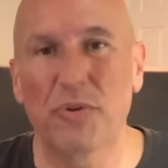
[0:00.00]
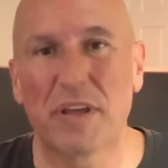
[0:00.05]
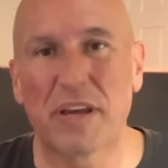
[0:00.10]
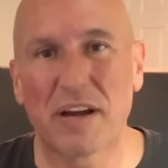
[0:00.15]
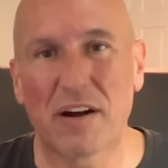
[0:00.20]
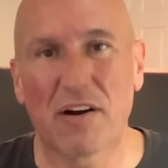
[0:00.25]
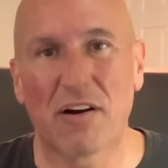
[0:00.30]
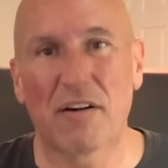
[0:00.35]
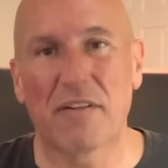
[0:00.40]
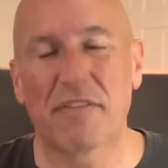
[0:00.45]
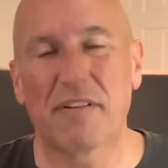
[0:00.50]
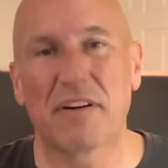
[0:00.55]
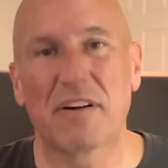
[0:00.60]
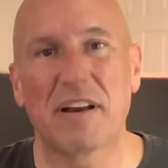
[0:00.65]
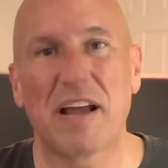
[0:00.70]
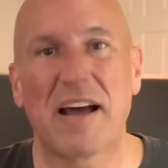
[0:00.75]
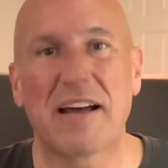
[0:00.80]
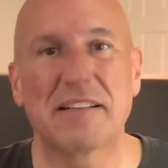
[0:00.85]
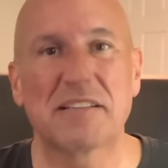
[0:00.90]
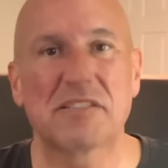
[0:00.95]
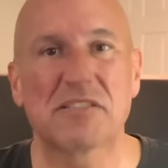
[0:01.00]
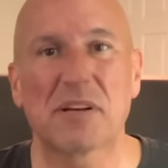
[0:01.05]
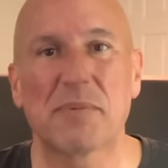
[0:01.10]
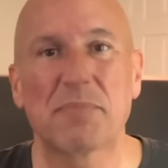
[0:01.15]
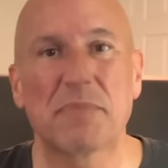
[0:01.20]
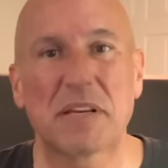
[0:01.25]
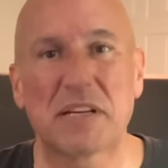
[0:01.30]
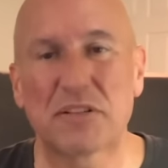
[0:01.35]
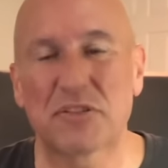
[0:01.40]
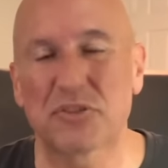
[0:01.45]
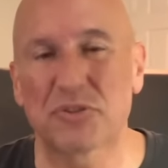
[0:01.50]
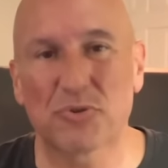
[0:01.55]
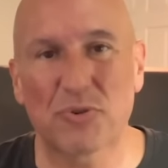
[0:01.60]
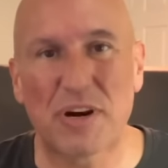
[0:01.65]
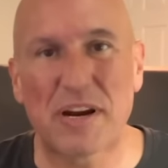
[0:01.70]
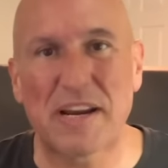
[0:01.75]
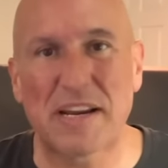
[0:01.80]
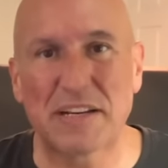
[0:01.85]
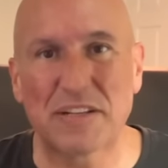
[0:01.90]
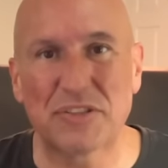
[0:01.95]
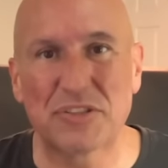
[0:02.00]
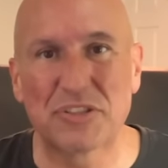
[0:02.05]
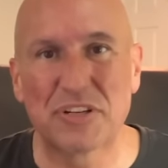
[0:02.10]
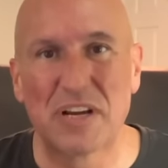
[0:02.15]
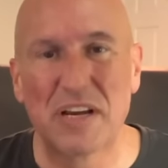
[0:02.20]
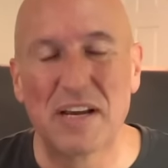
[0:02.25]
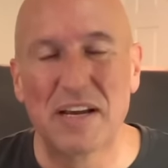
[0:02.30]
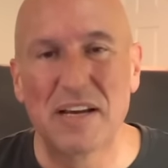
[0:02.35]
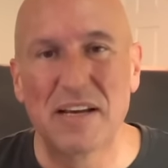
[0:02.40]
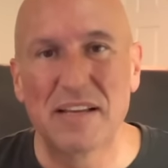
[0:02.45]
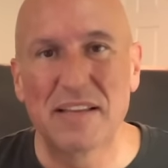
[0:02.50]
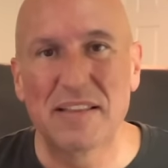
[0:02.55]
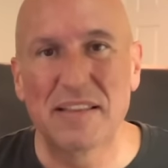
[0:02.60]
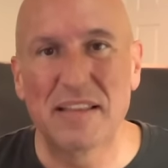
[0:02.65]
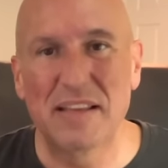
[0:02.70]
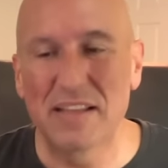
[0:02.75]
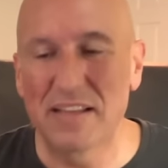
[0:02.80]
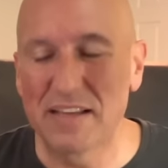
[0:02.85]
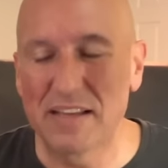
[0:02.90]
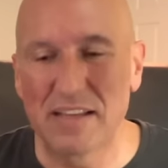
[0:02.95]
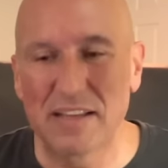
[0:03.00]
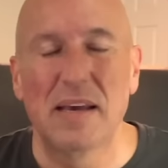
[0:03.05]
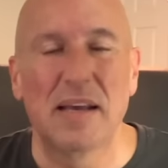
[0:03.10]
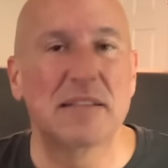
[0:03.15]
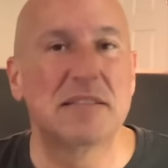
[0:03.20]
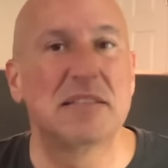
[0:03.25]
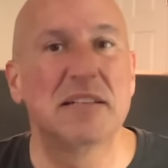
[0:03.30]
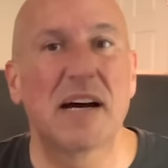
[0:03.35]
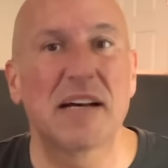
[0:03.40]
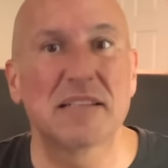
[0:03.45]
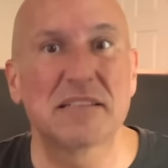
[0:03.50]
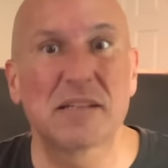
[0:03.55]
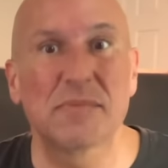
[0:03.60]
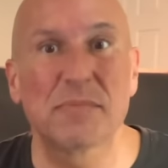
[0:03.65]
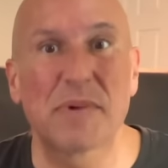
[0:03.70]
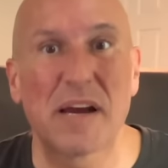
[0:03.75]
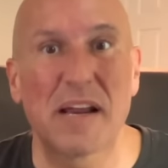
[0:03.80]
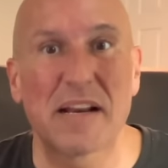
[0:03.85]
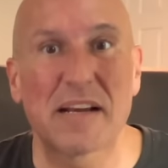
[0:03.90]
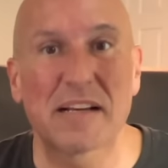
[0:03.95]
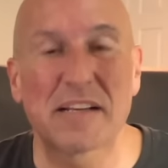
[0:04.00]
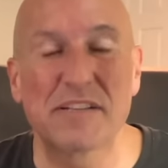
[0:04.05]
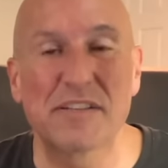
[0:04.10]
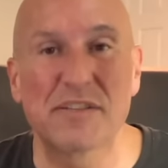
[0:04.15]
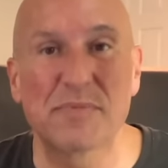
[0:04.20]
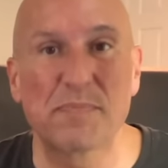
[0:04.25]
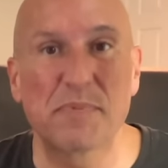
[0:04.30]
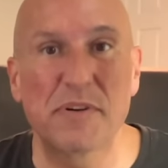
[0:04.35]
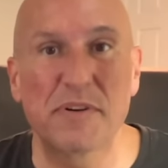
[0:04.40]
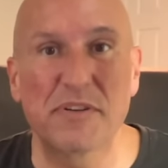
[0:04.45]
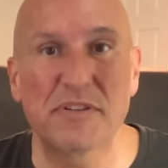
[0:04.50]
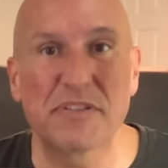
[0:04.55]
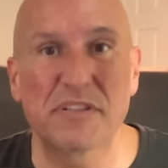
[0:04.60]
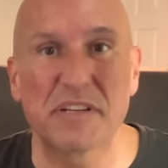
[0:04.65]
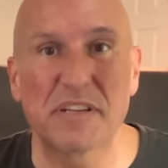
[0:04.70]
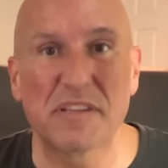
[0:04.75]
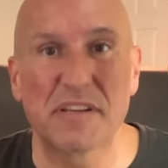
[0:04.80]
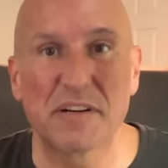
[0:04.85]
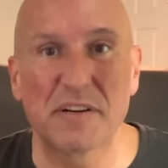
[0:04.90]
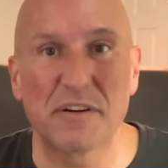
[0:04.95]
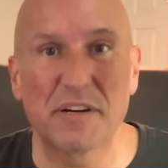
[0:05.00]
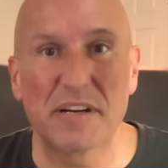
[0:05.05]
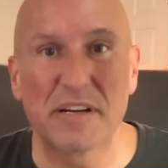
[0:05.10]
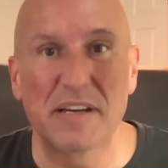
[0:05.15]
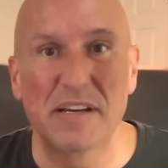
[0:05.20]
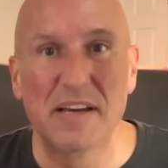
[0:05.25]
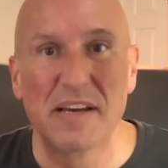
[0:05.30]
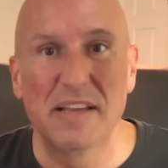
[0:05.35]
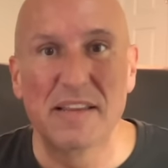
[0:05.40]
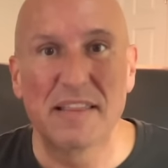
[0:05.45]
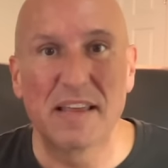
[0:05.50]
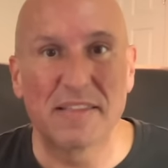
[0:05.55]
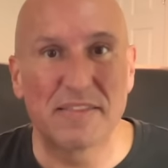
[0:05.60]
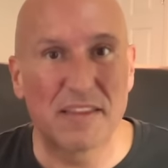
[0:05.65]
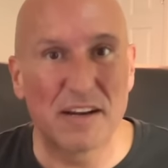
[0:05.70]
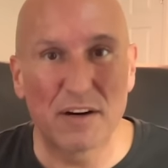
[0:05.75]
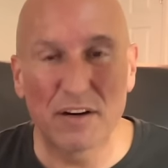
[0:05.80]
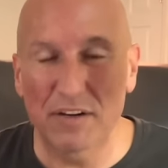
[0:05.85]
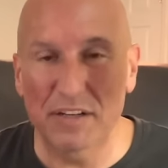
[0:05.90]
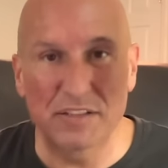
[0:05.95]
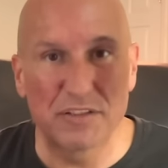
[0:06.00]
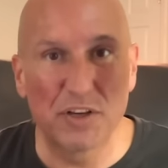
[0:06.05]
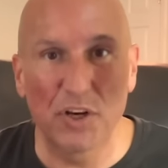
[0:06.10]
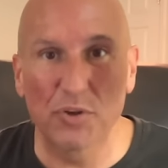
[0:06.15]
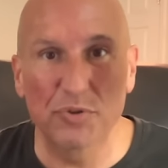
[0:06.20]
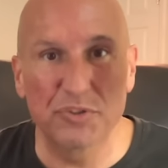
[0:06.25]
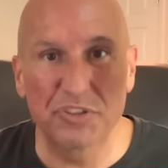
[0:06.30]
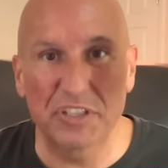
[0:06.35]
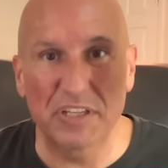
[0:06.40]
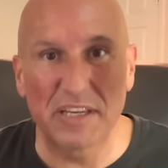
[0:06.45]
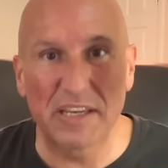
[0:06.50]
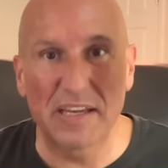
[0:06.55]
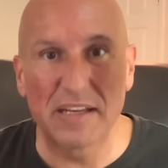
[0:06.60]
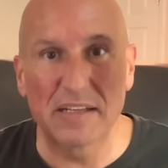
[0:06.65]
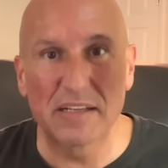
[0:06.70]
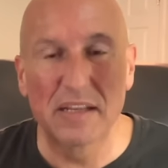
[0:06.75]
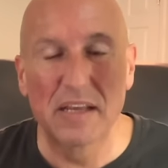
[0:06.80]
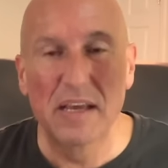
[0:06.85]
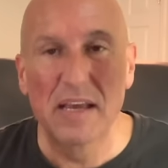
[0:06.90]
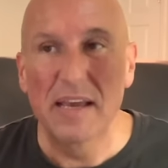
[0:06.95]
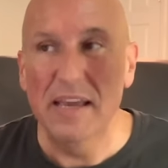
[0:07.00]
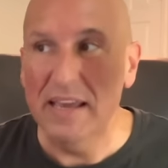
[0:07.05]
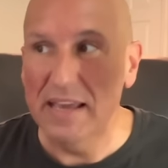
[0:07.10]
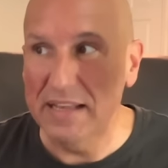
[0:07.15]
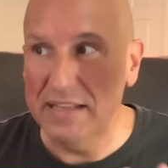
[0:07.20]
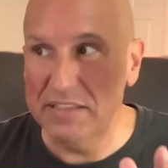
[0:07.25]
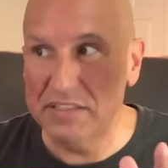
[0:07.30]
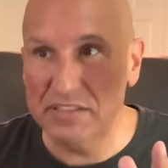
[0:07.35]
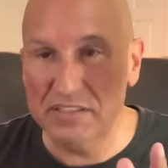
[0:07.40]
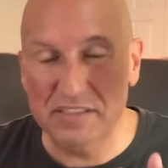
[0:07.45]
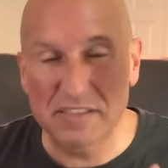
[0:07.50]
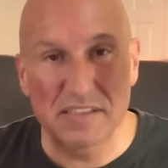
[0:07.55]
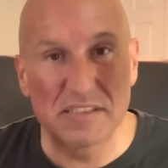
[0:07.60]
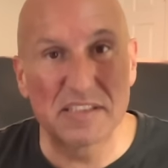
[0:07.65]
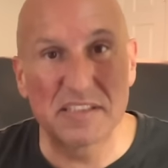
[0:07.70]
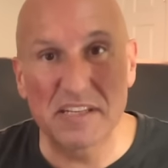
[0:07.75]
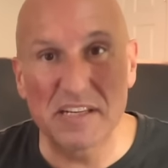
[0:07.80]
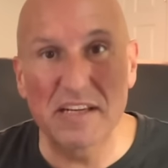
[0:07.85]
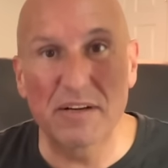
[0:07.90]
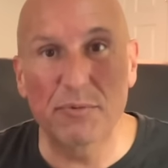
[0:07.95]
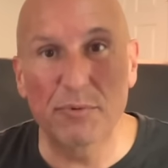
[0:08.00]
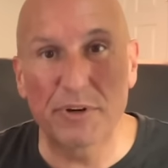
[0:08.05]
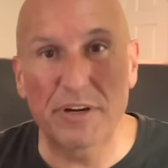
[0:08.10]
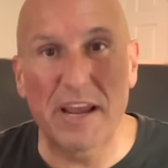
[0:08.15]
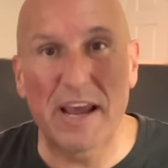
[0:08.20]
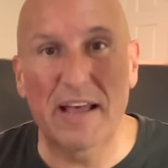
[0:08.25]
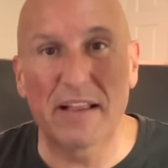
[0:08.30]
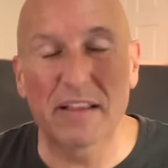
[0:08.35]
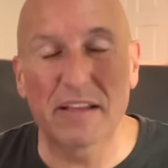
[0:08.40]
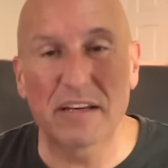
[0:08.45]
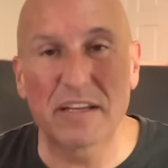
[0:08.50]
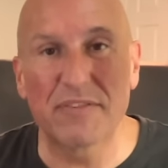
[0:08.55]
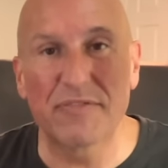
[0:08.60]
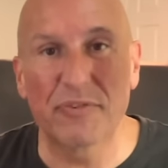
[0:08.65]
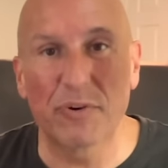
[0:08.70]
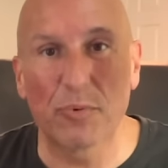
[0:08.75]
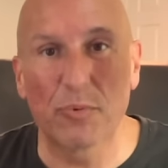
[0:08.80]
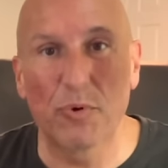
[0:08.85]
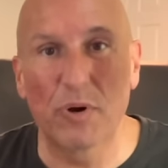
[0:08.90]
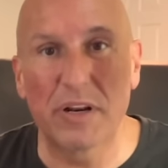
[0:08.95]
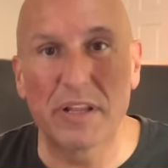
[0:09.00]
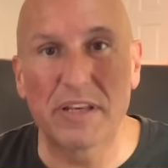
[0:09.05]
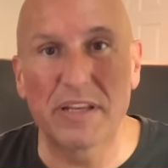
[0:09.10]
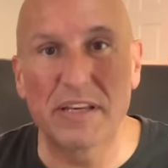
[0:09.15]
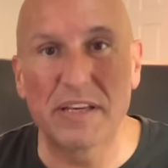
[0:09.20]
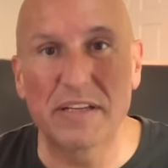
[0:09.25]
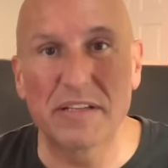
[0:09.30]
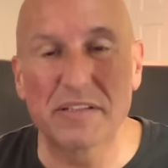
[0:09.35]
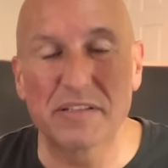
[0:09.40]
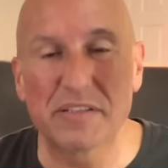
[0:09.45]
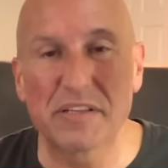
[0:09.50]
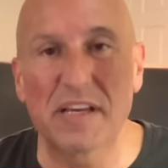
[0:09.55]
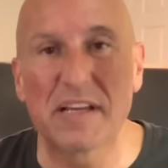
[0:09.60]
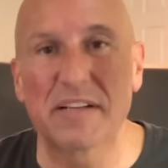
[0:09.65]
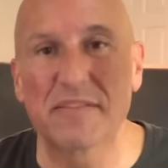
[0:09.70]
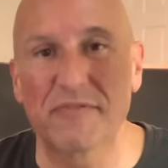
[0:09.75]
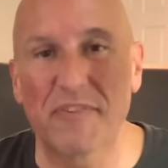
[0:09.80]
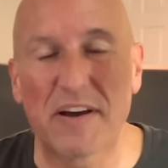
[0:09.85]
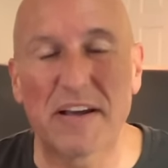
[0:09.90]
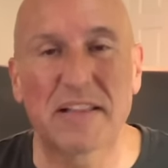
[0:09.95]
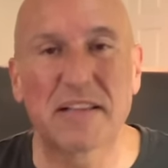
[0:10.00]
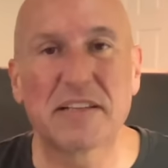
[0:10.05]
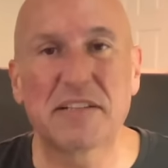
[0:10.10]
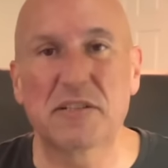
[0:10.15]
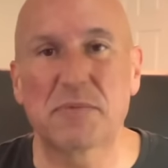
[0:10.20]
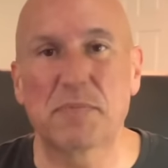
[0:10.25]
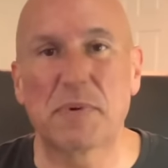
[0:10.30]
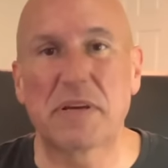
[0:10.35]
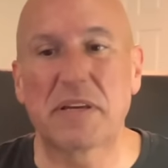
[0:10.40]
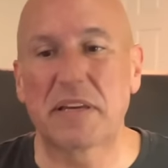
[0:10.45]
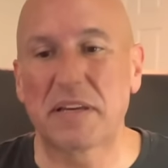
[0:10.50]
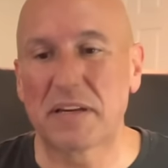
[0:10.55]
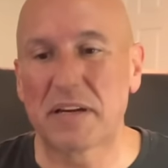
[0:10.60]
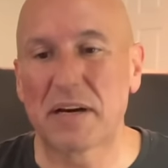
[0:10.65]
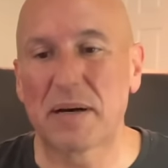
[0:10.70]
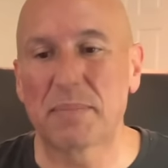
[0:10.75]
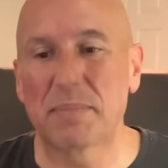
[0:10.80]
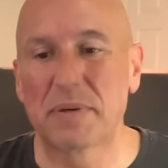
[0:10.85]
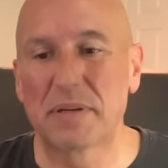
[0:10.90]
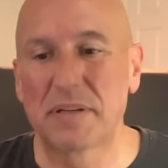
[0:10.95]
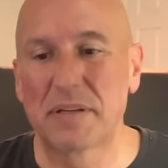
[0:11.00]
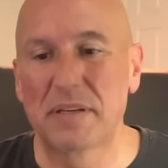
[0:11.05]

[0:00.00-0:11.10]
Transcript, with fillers: they are. They're not something strange. It's not some kind of conspiracy theory that they're indulging in it's seeing reality for what it is and finally speaking up.